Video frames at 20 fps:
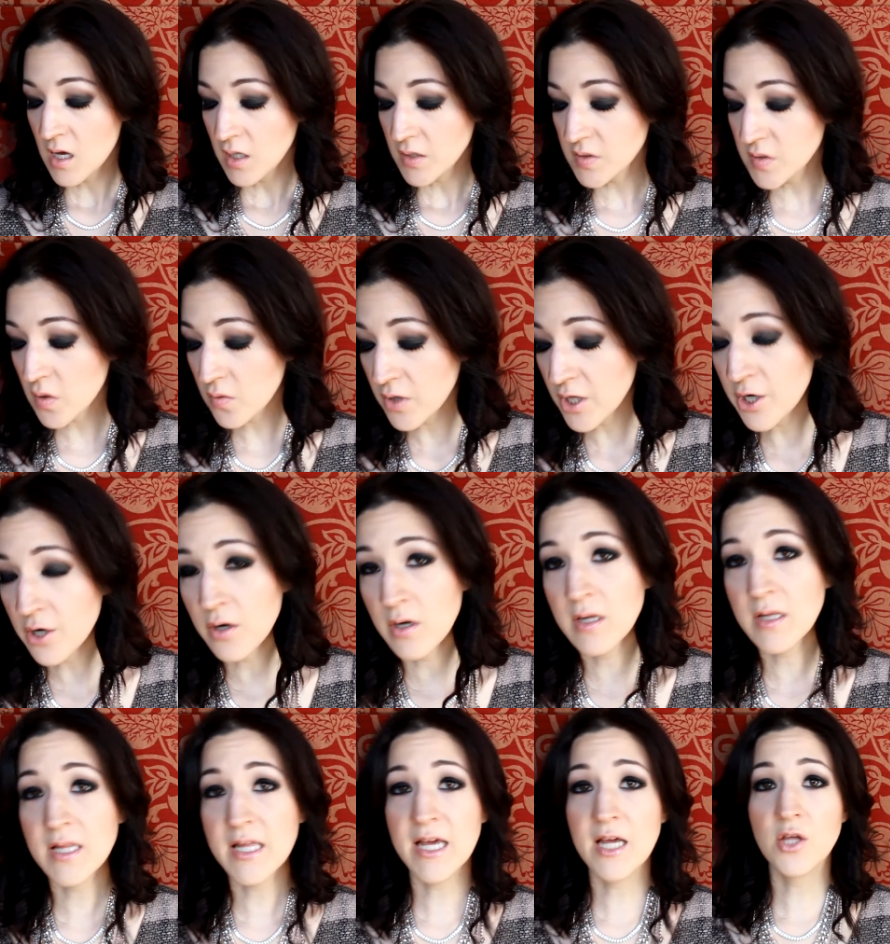So
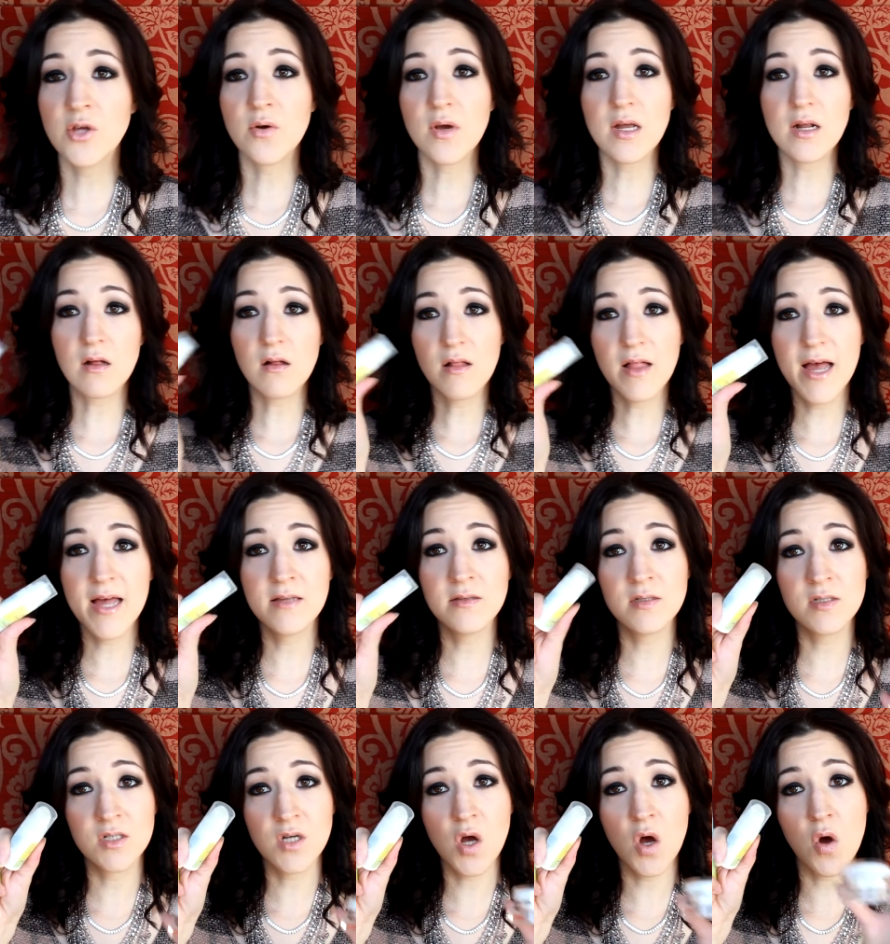literally you can
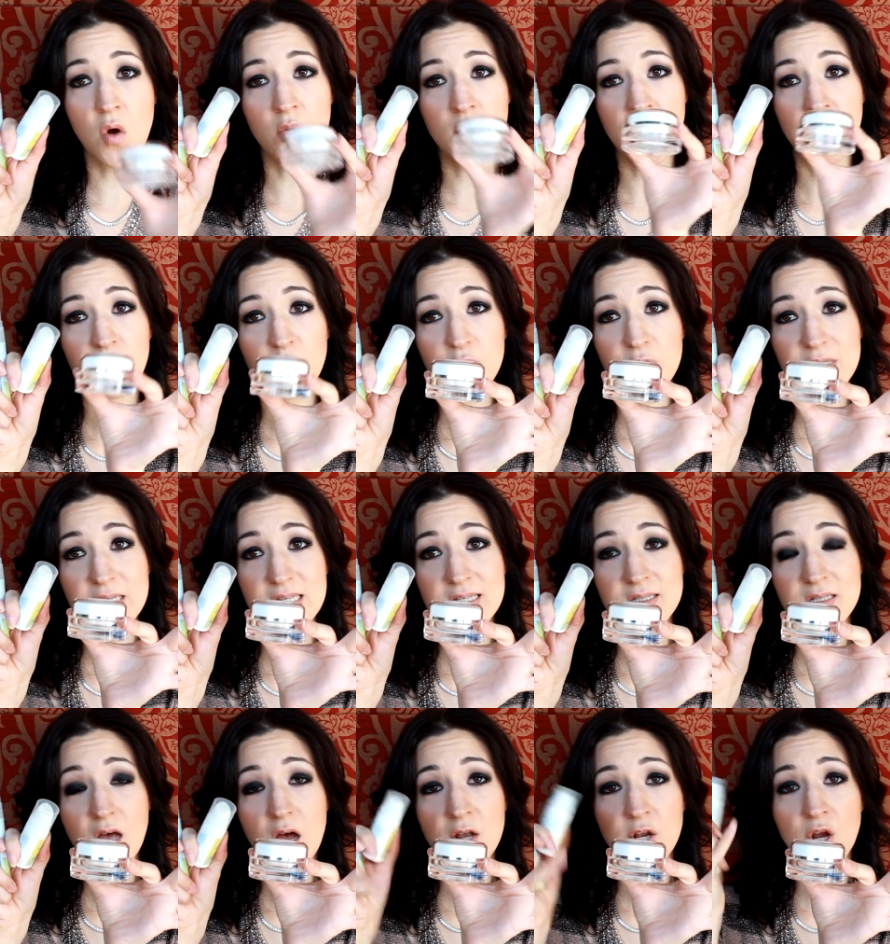cleanse, tone, and put
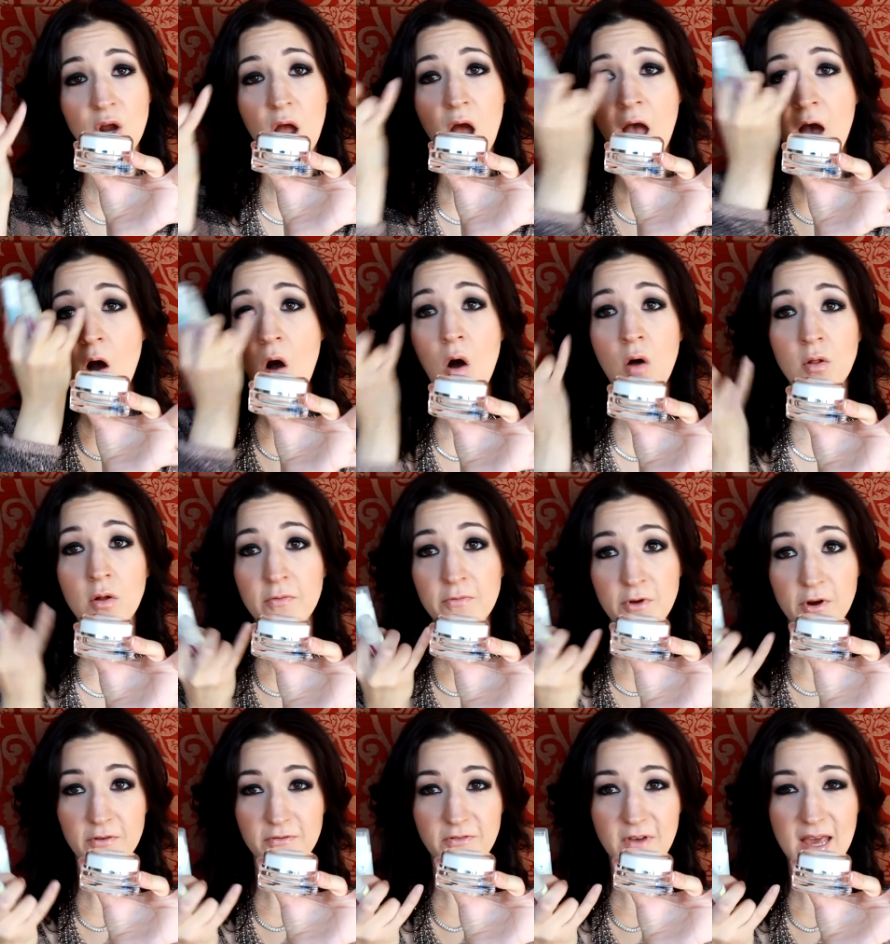this on your all
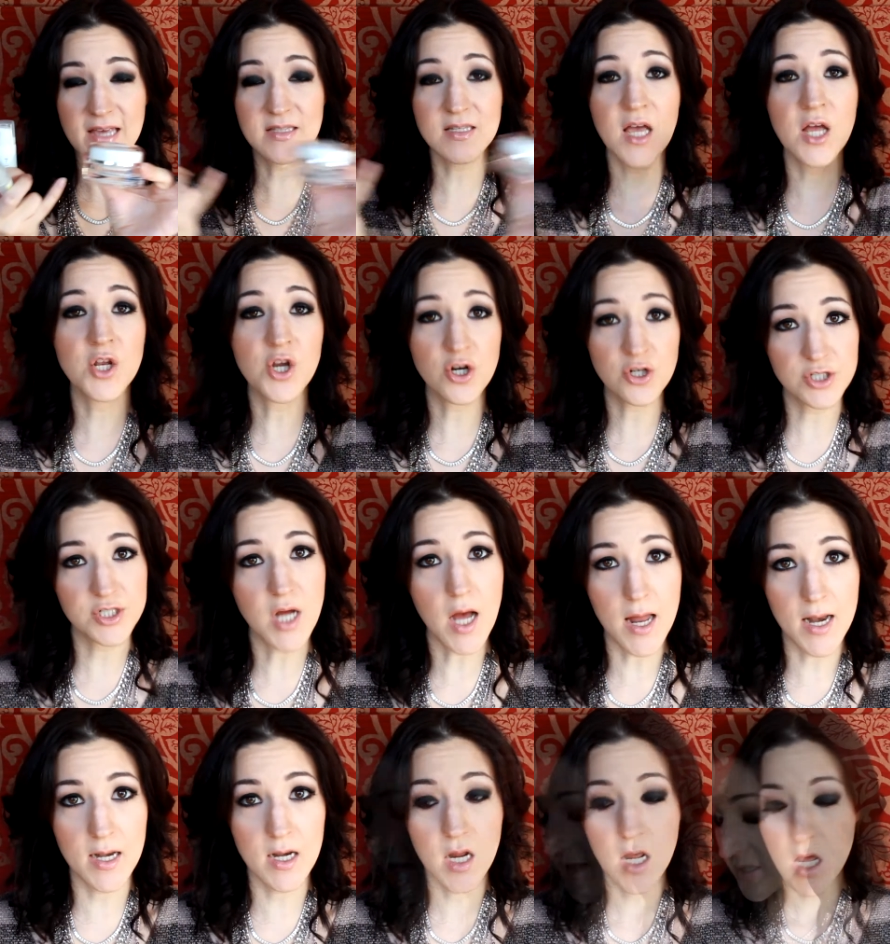over your face and you're
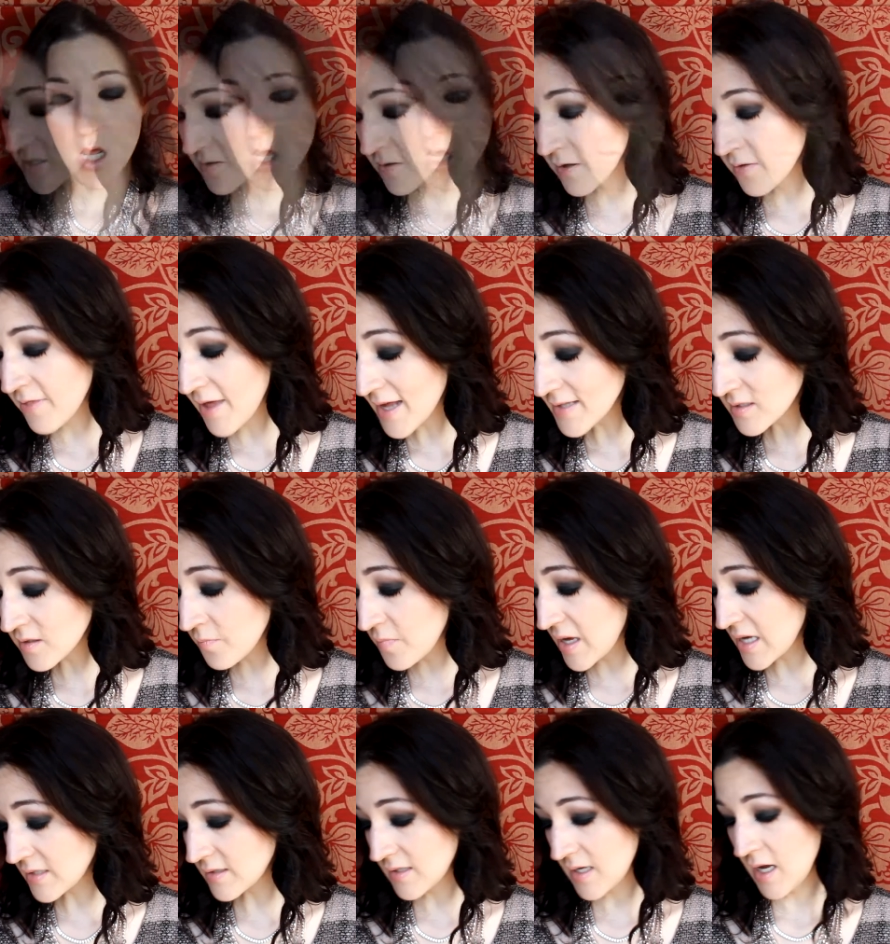done. That's, that's
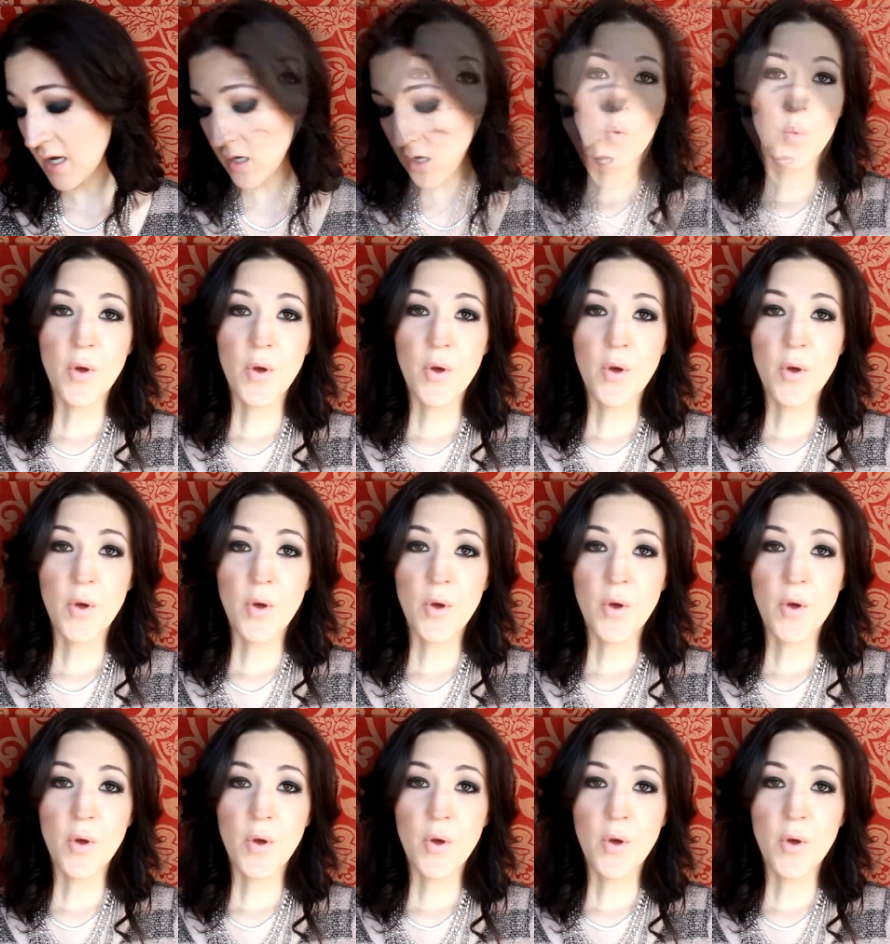amazing.